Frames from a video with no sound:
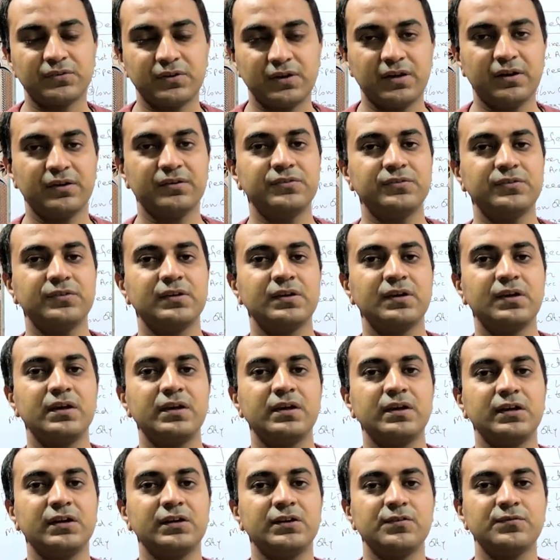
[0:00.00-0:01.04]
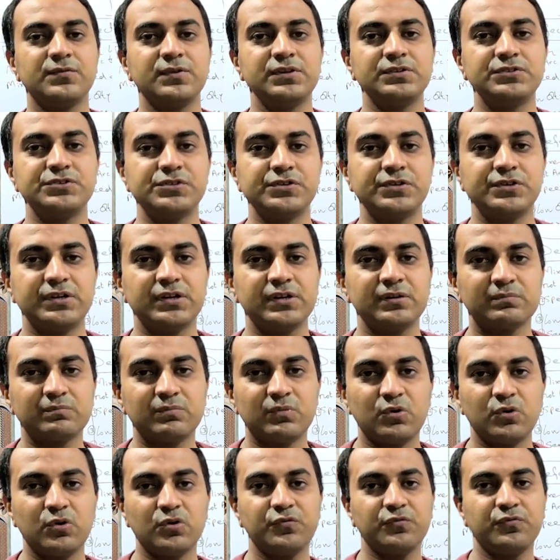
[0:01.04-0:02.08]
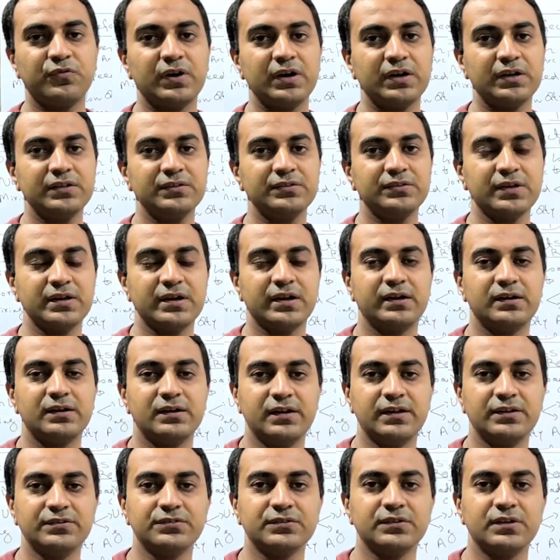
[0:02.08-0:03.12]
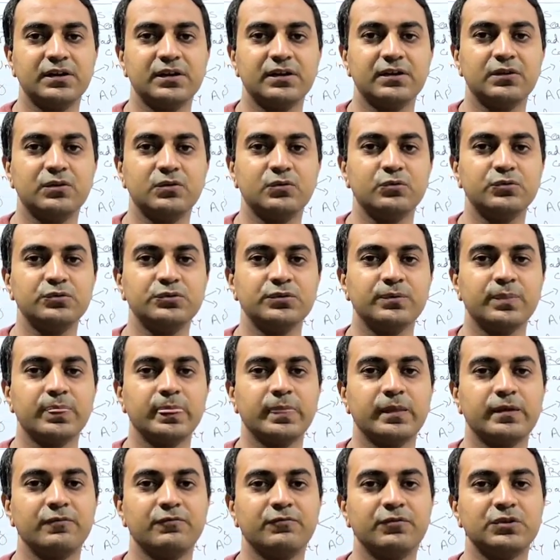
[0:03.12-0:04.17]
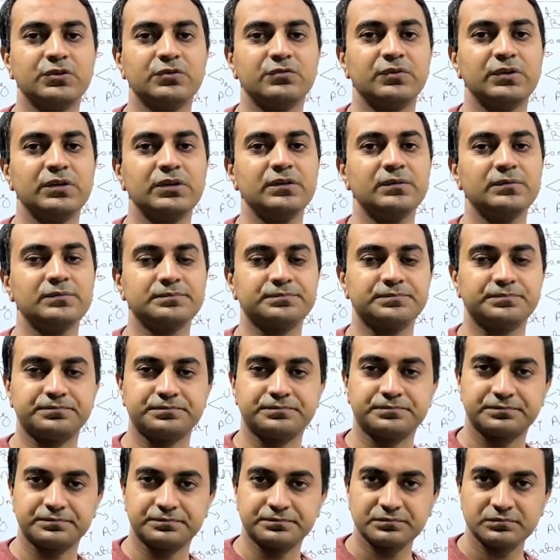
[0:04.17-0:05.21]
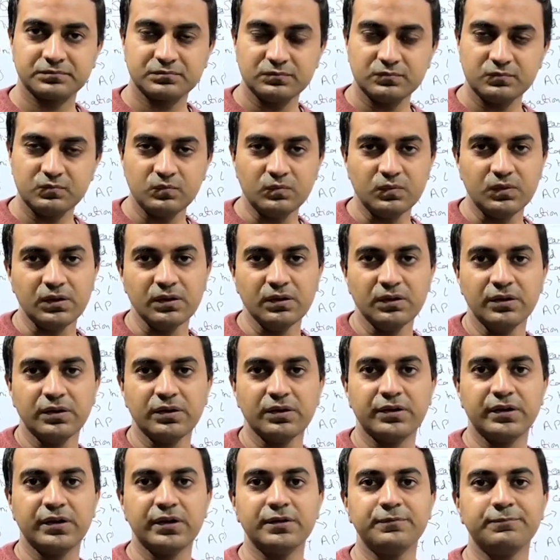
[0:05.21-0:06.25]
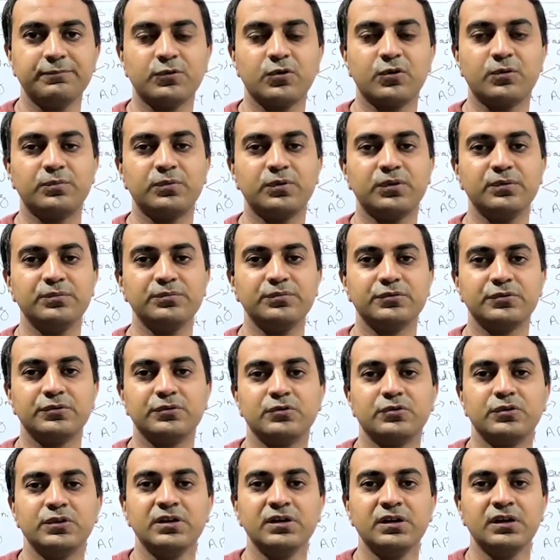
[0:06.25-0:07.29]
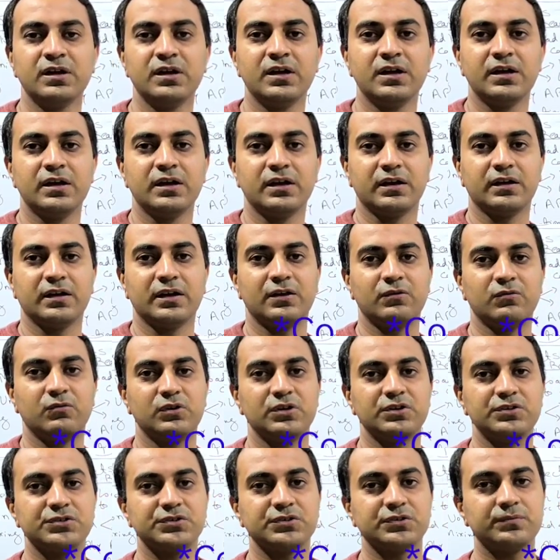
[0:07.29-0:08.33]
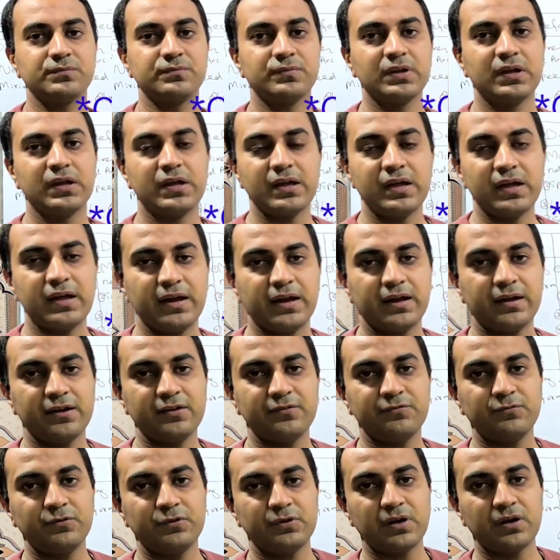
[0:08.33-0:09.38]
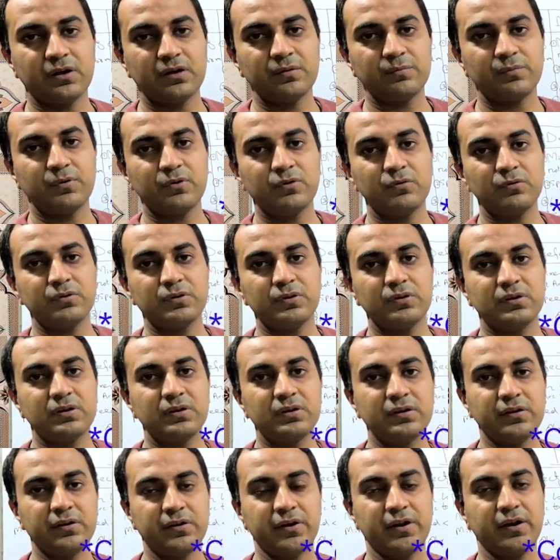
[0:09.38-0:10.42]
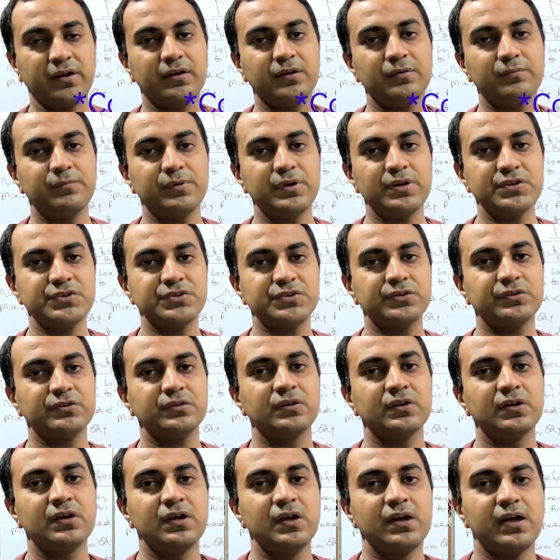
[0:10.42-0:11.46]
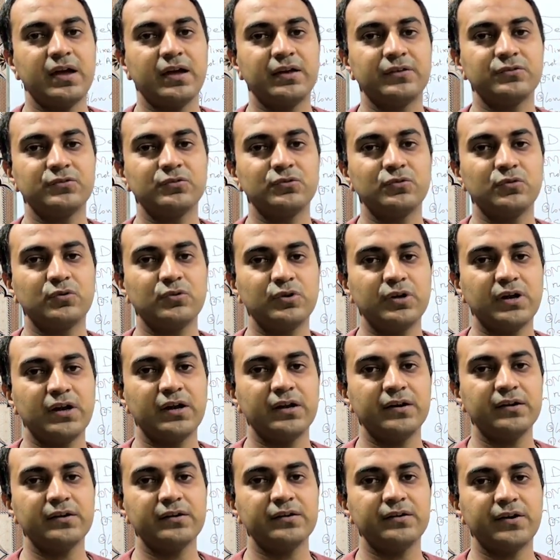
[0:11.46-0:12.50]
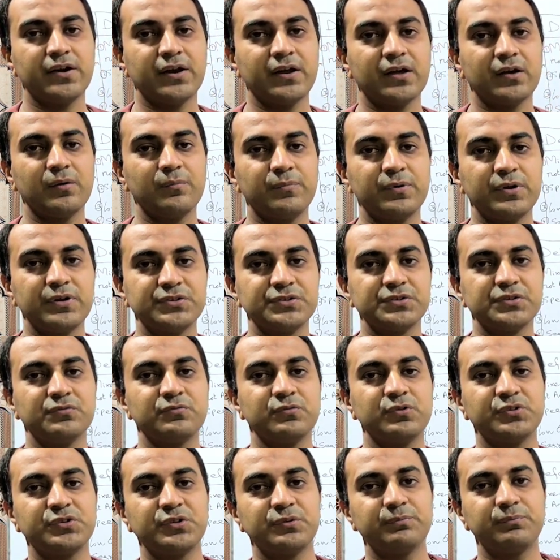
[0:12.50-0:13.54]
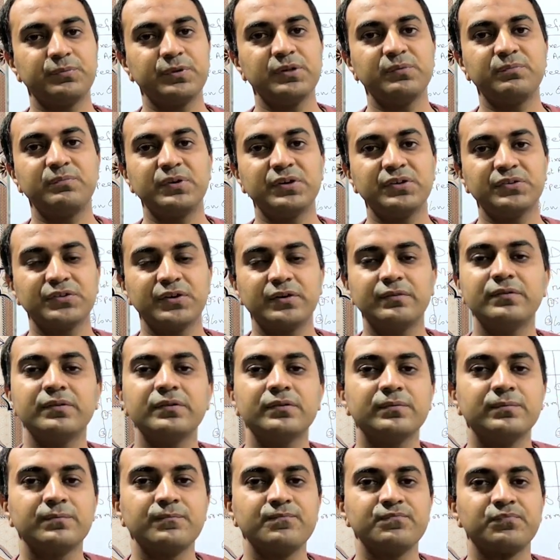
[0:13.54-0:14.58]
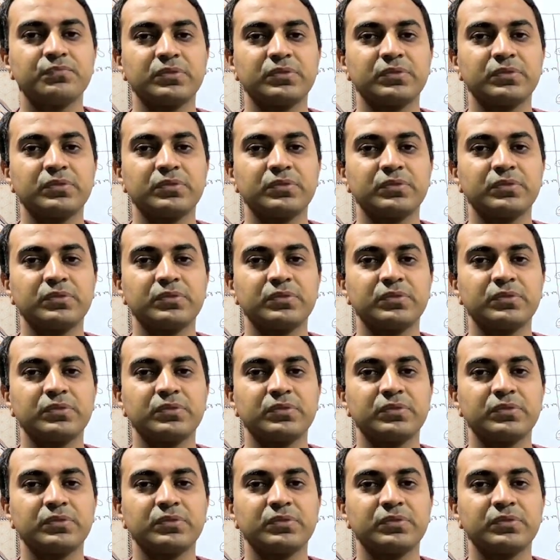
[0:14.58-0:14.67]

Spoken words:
slugs, it will generate more fines and less granules, which will create problems during granulation. And if you talk about direct compression, as you know that in direct compression we simply mix our